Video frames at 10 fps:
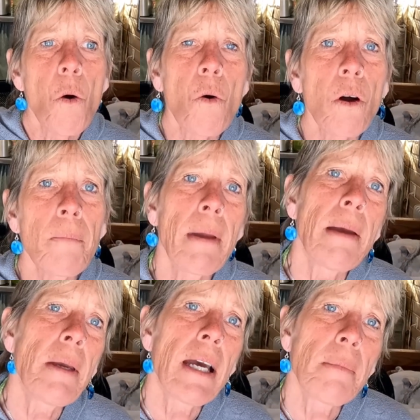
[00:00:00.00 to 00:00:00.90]
or
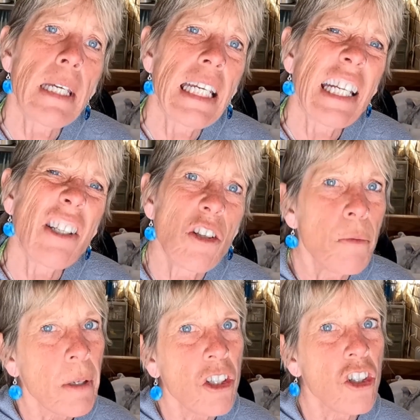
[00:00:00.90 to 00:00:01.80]
maybe I'm eating
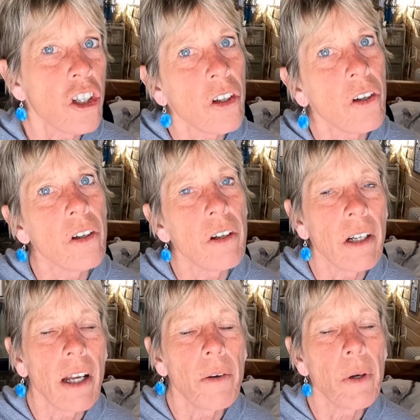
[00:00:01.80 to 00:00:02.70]
too much sugar
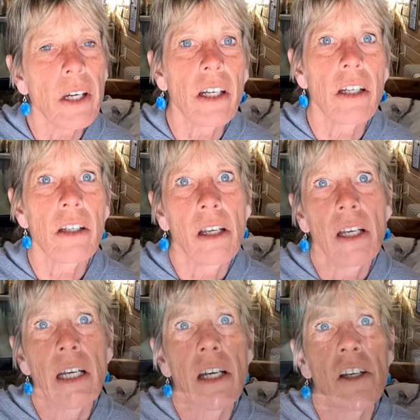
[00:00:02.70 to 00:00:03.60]
and I want to
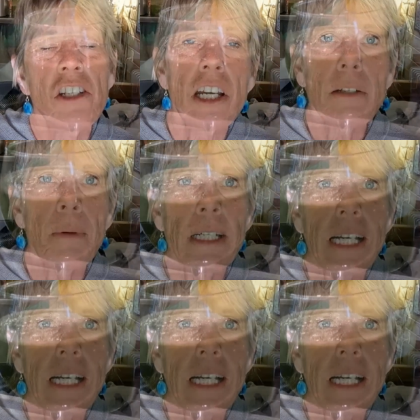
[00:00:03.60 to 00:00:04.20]
change my